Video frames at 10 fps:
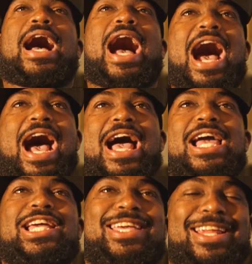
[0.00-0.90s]

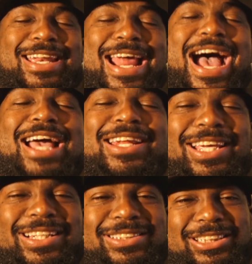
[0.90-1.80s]
I cannot
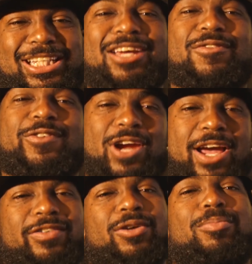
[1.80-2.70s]
eat shit
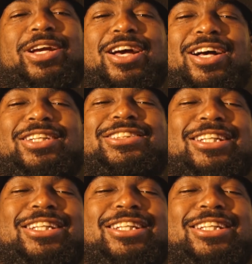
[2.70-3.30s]
forever because